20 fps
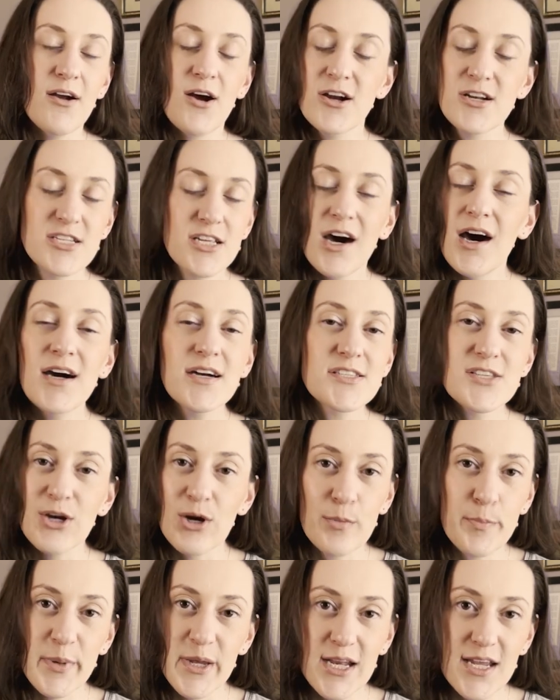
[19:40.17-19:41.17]
Our dogs
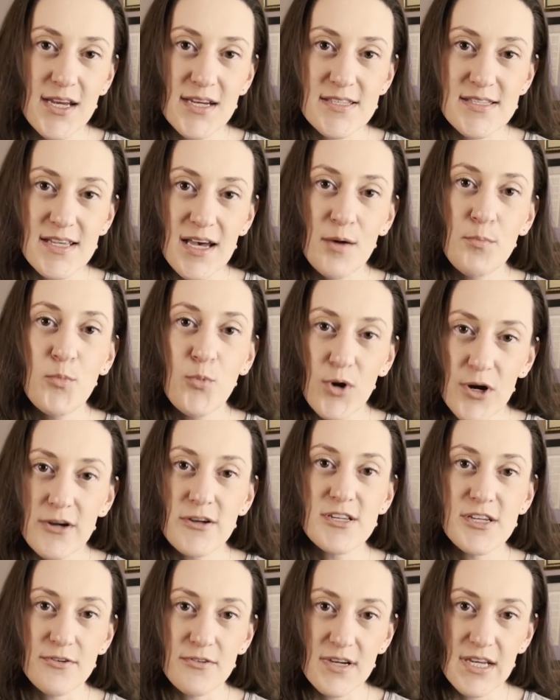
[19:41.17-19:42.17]
aren't beating us up,
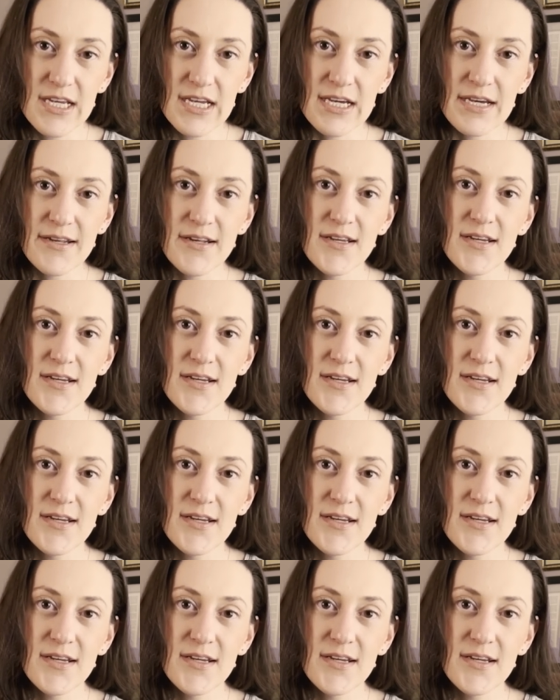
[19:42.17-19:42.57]
we're doing it.